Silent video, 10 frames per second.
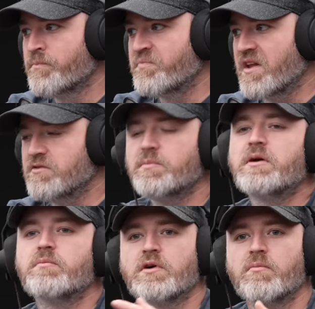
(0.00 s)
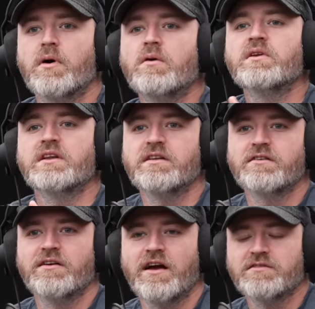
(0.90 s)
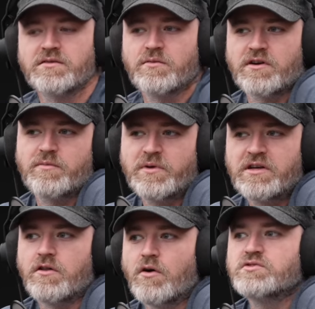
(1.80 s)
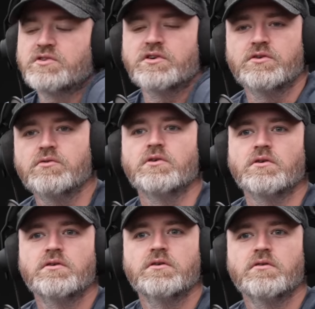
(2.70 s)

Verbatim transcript: there's a big component in their announcement, we're going to be closer to Google.